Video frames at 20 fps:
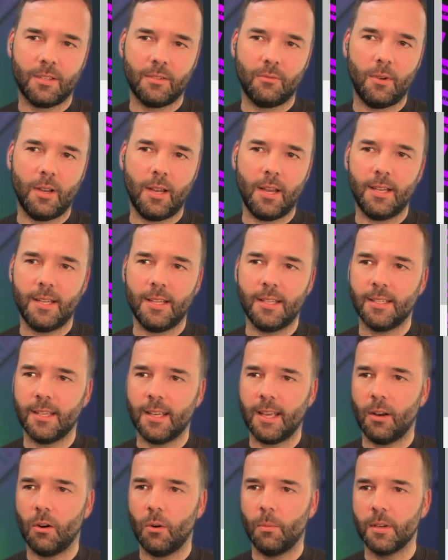where I need to
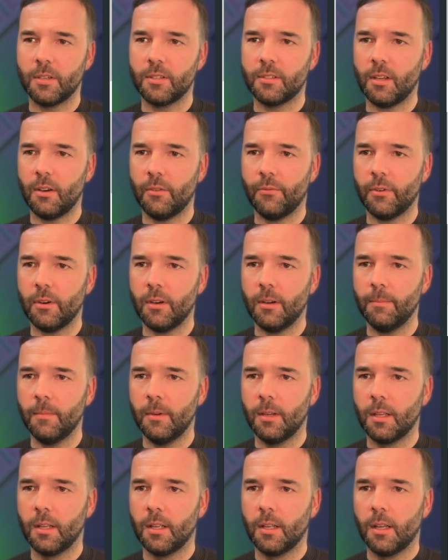get all my stuff from.
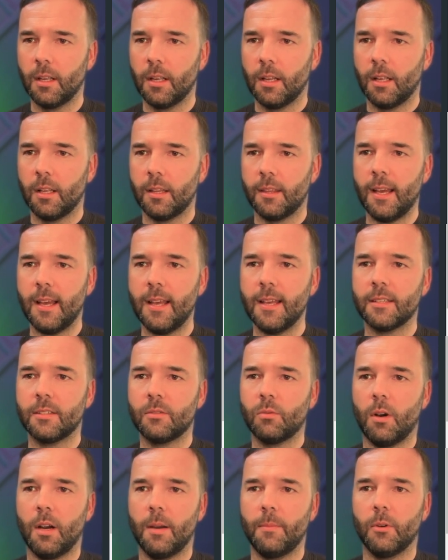
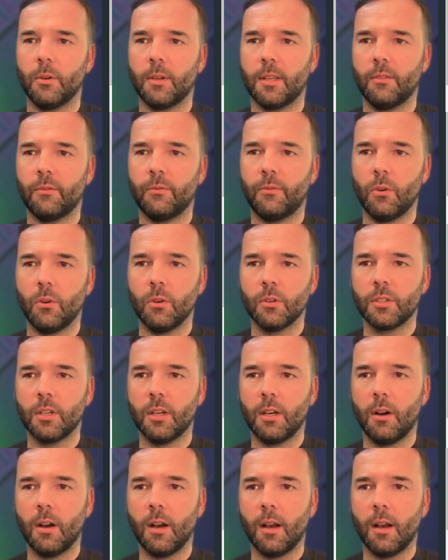That's what I'm looking for. So